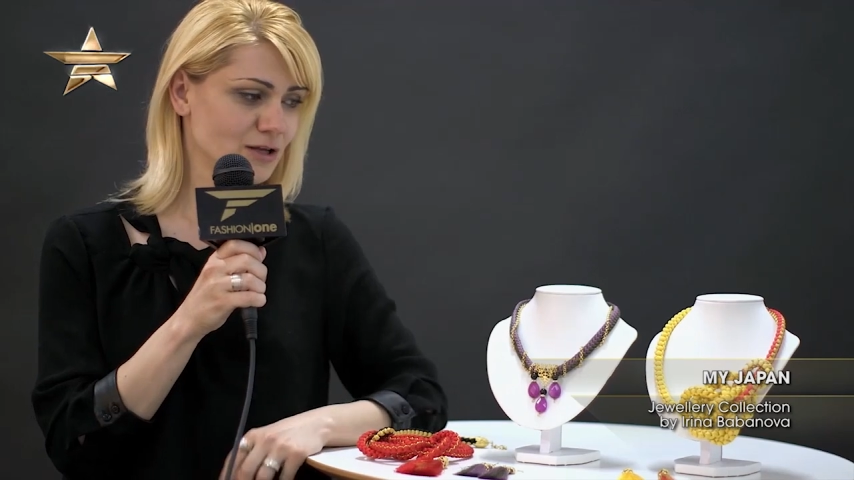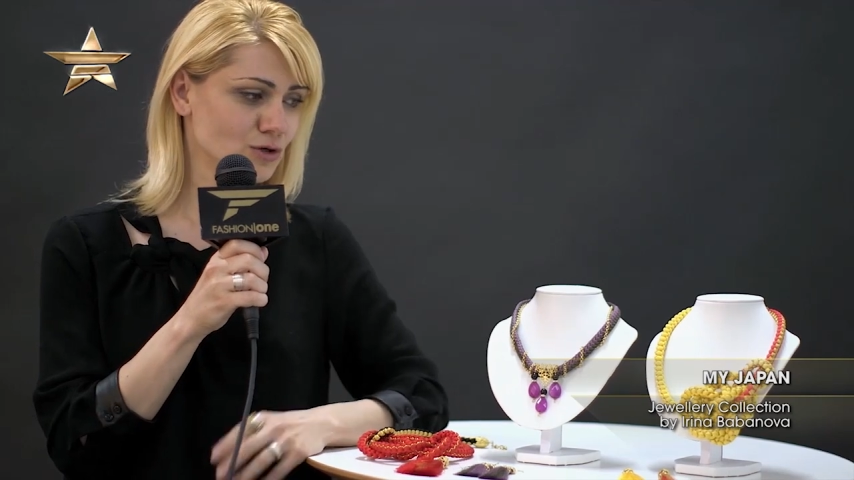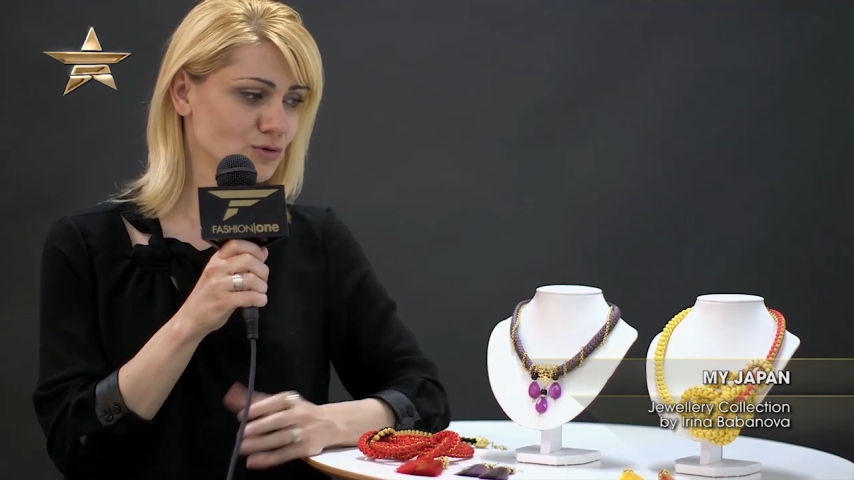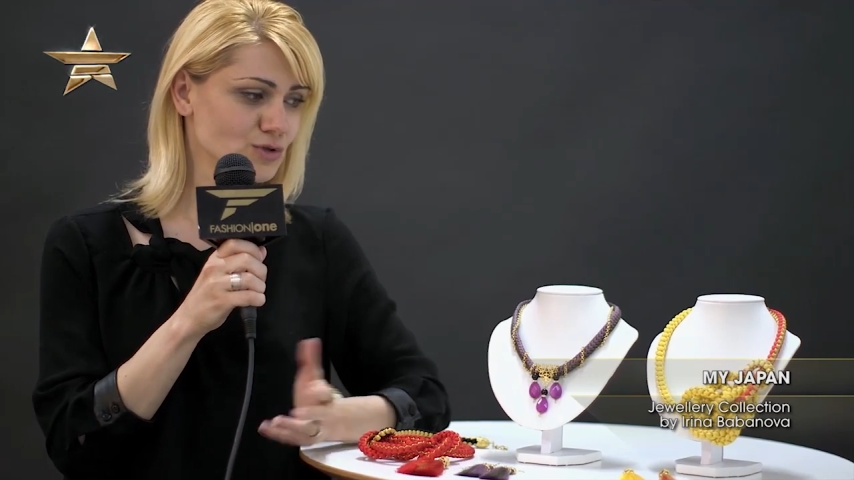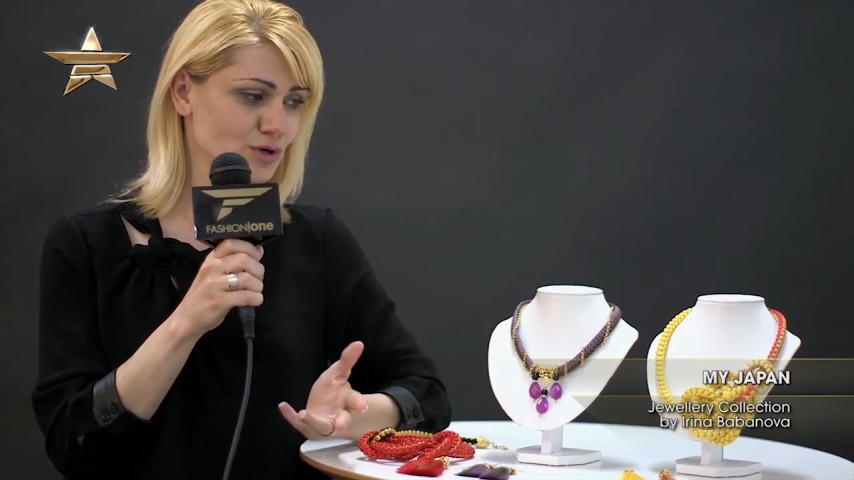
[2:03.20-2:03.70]

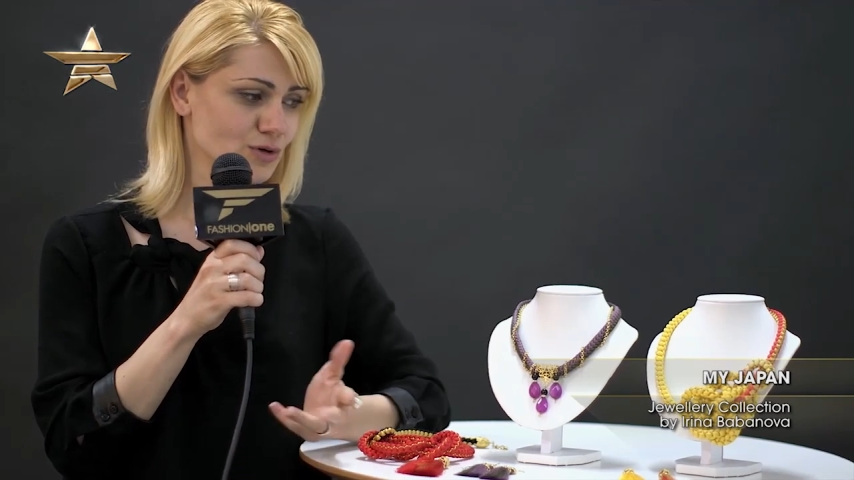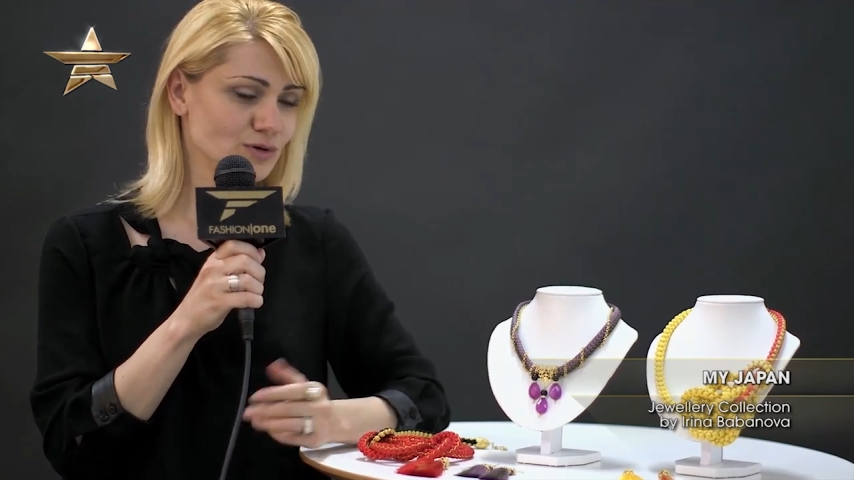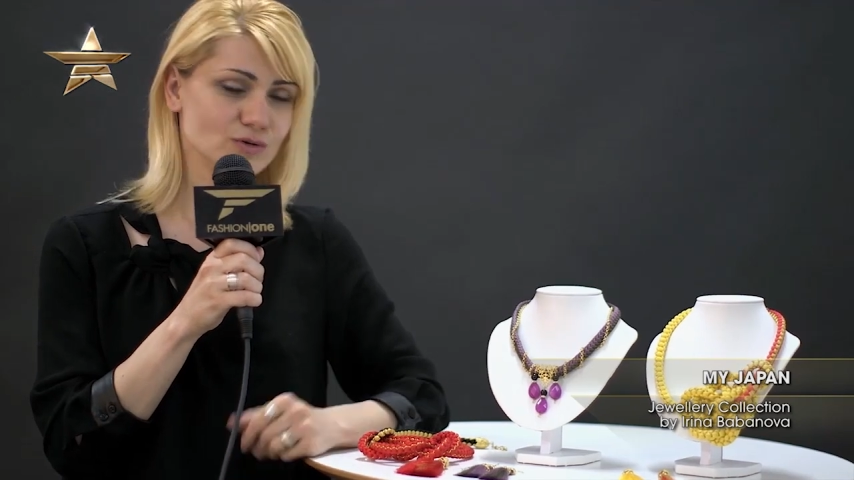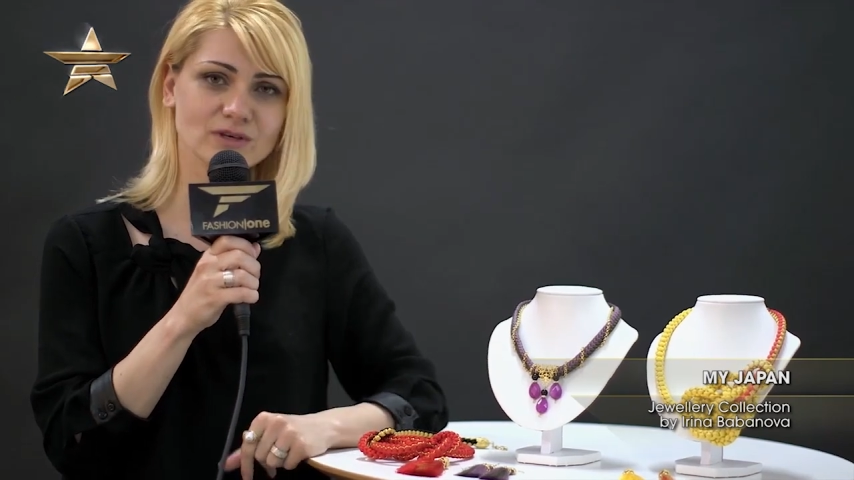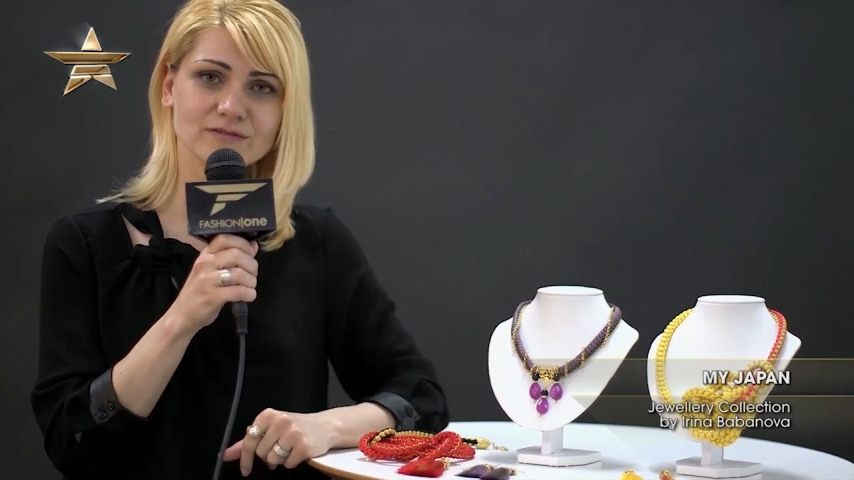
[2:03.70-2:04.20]
and also
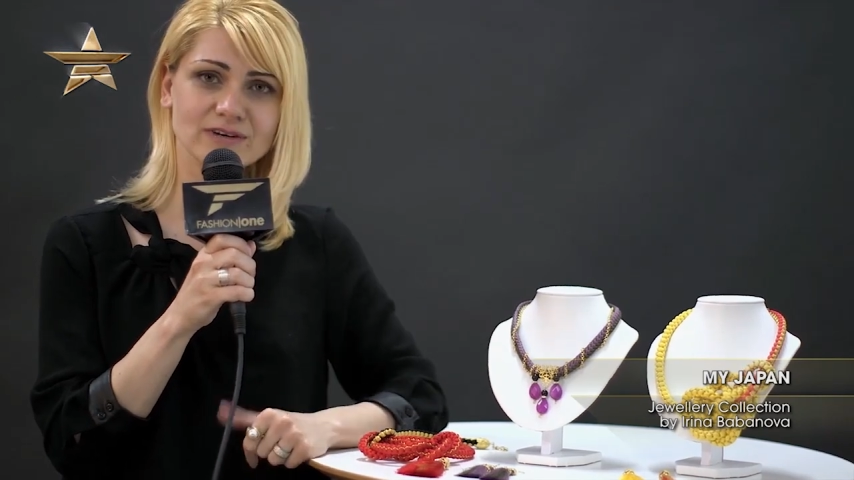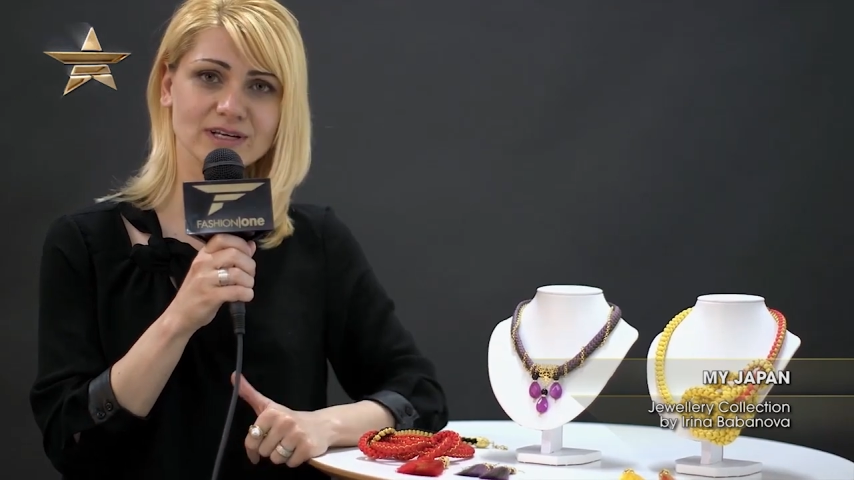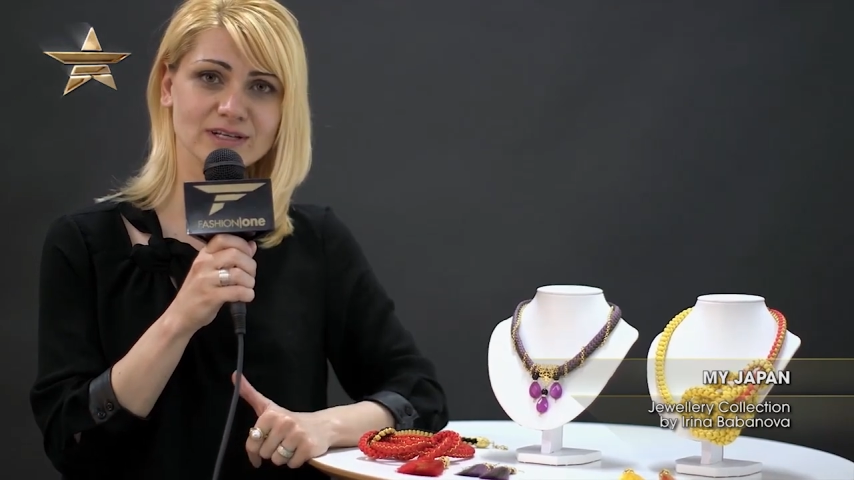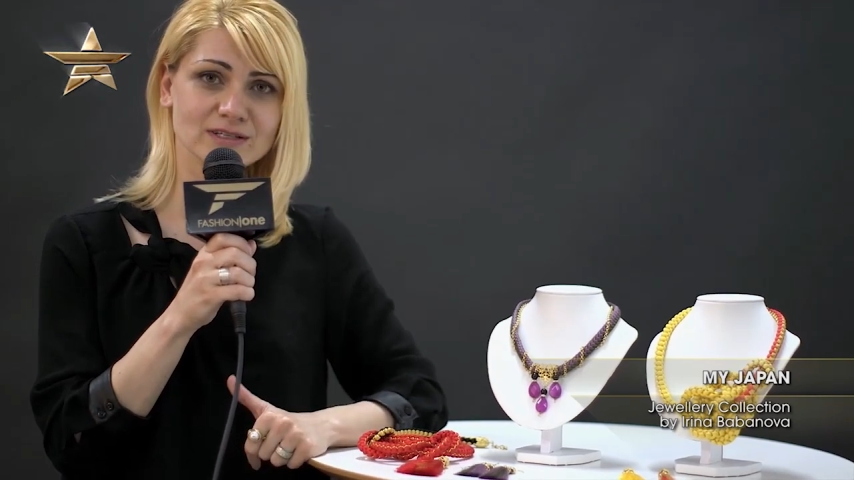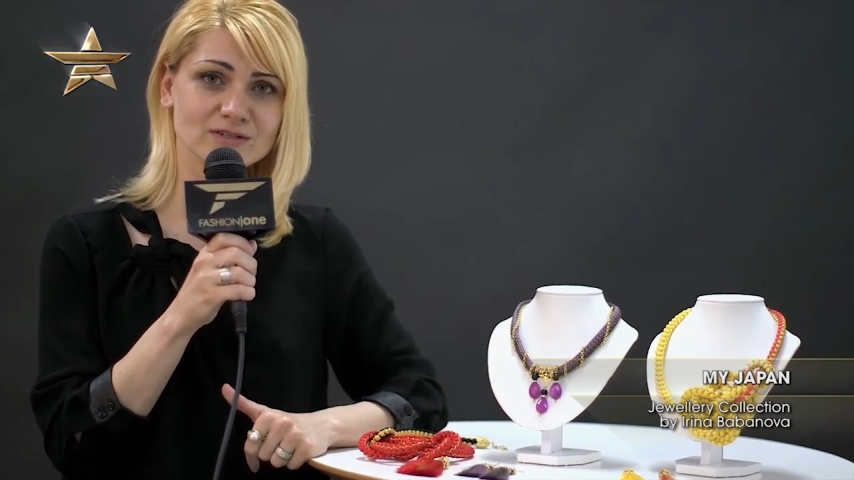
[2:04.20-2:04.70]
you can
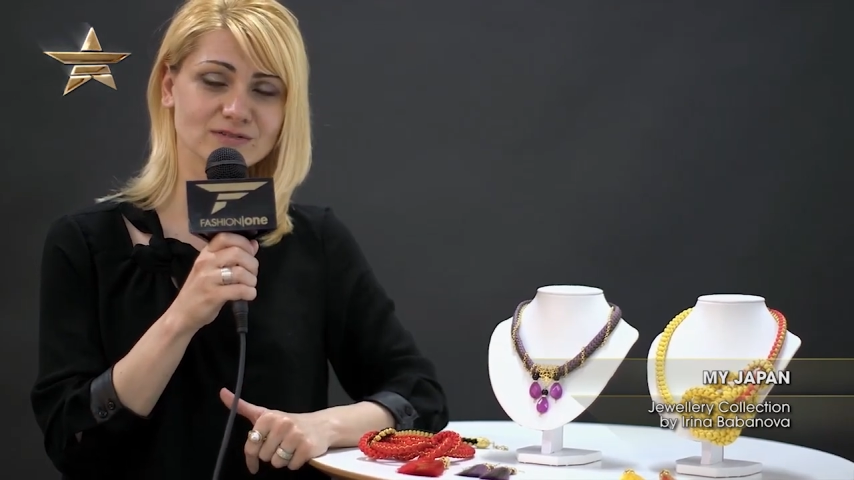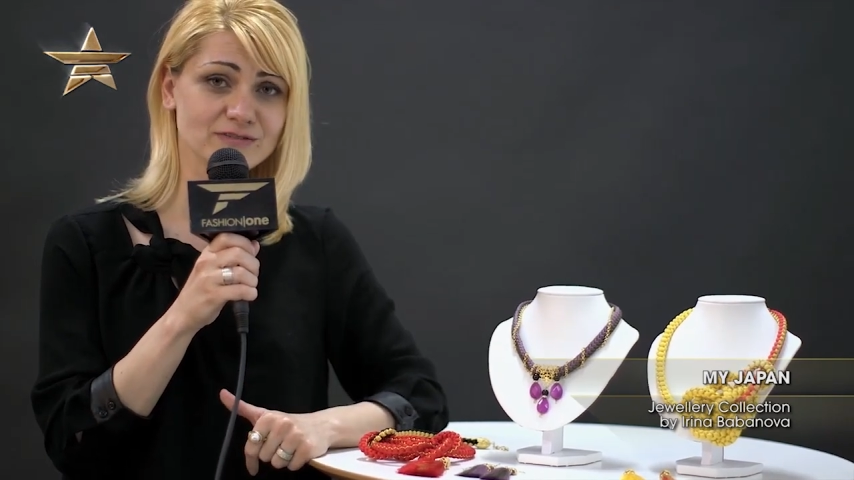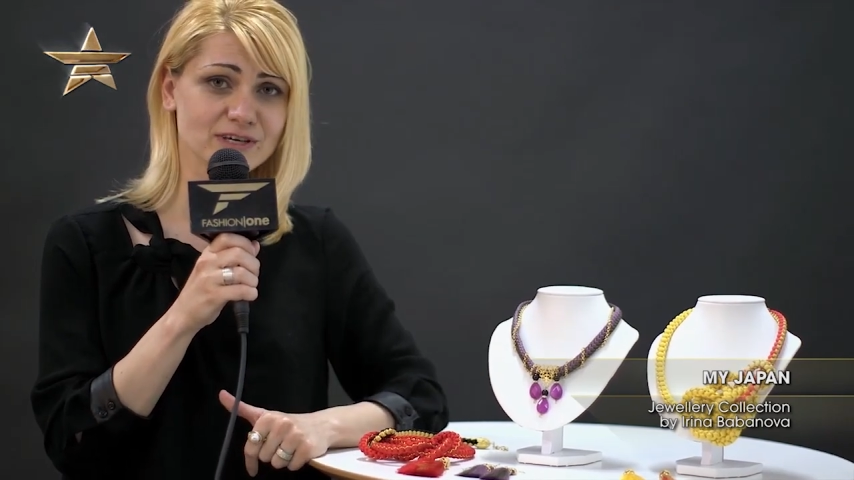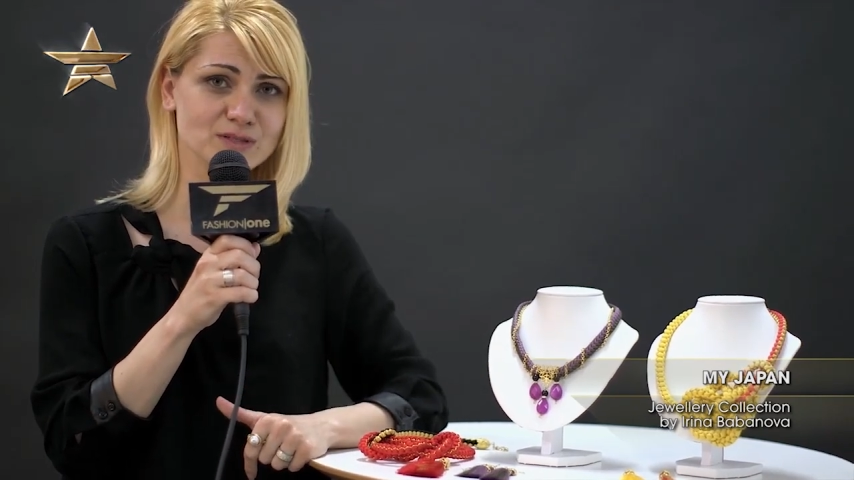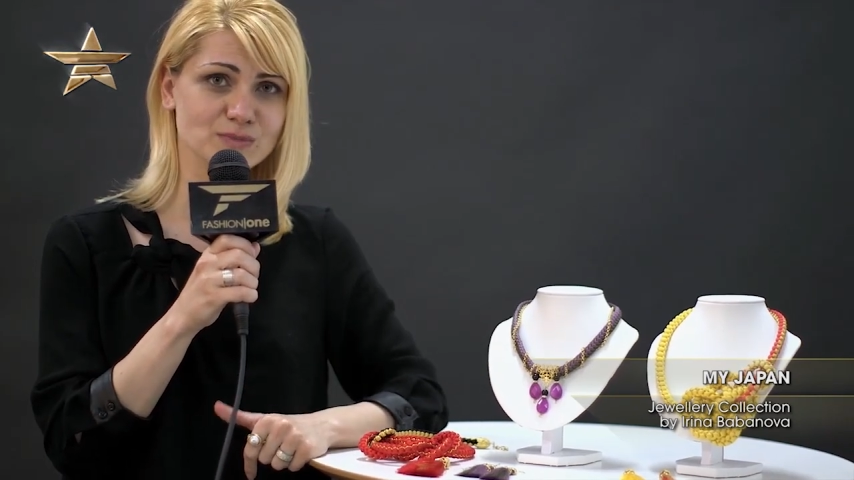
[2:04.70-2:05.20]
find us
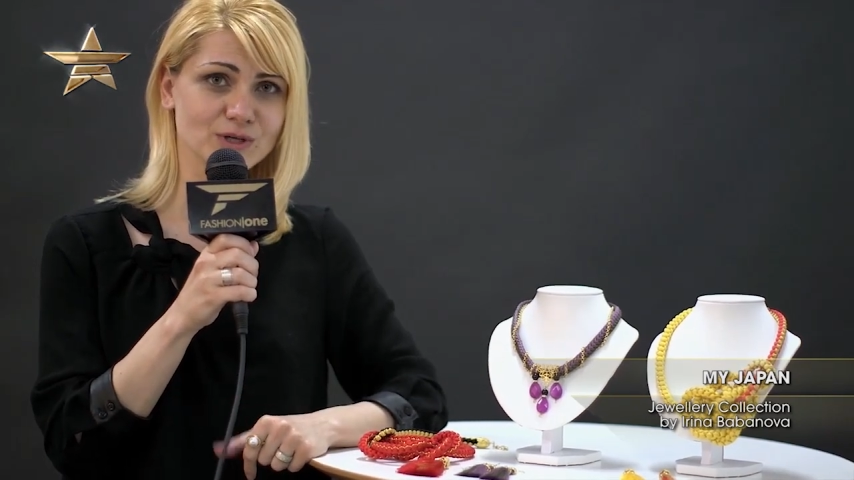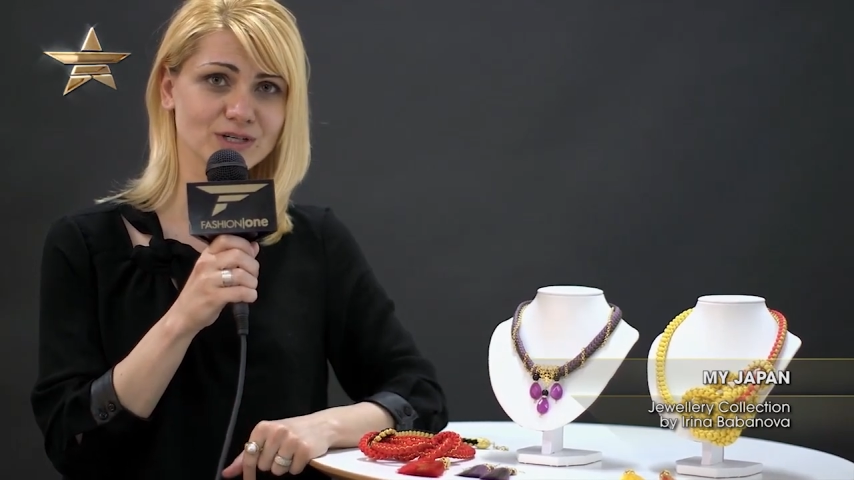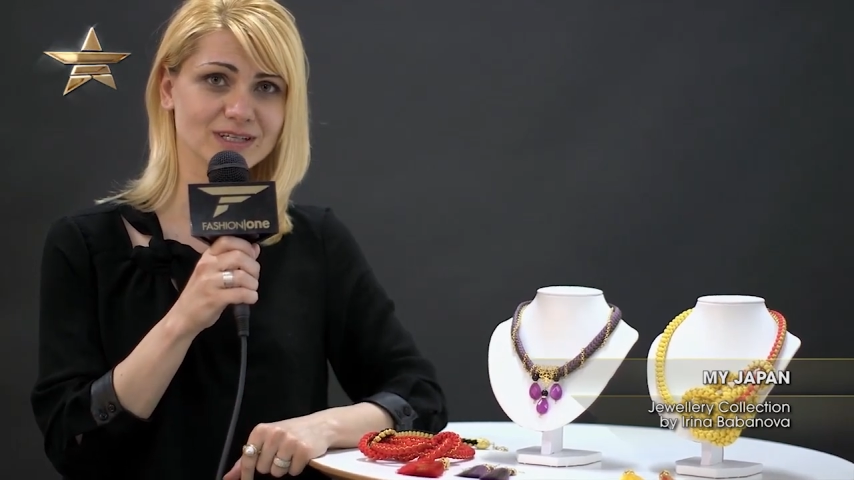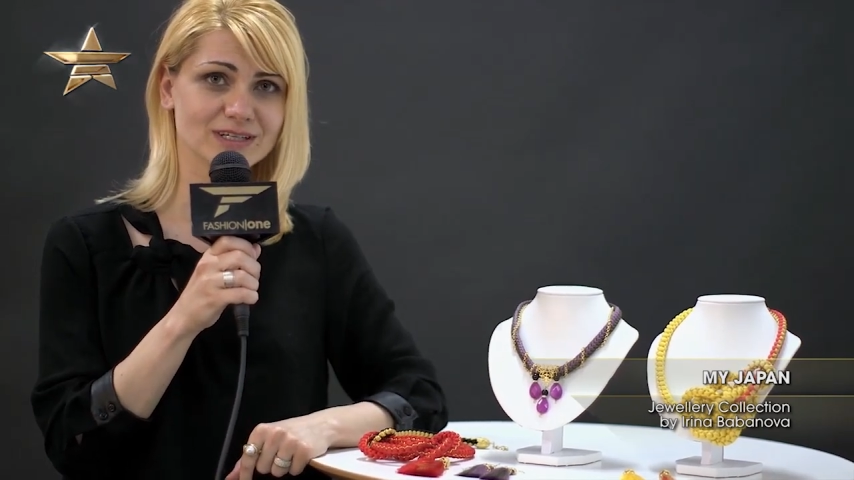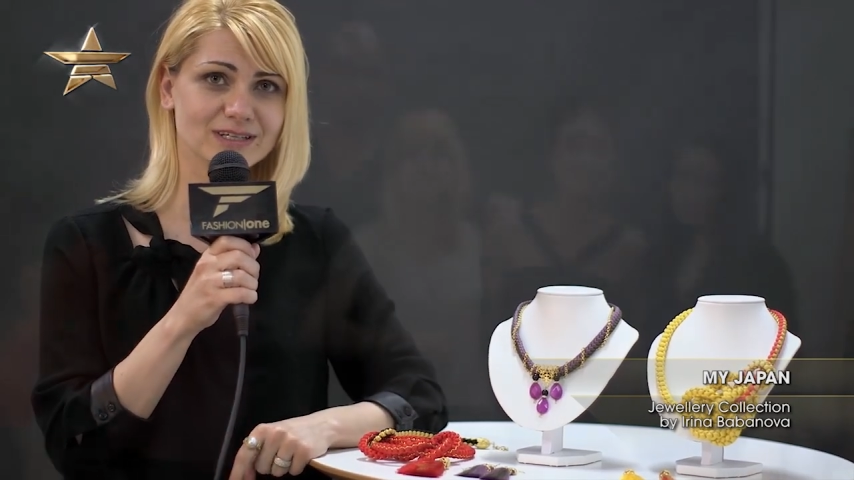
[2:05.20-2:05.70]
on Facebook,